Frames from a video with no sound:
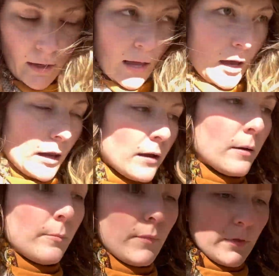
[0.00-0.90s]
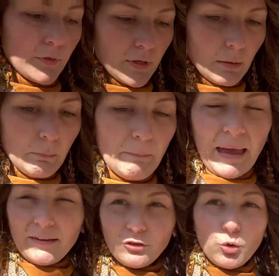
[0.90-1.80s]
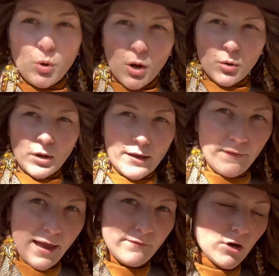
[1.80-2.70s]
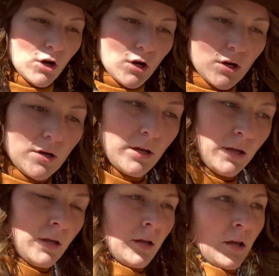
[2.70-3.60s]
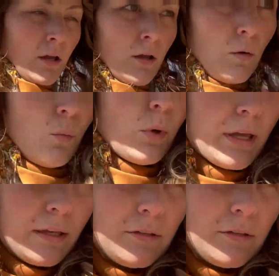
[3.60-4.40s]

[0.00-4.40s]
The best quote I've ever heard when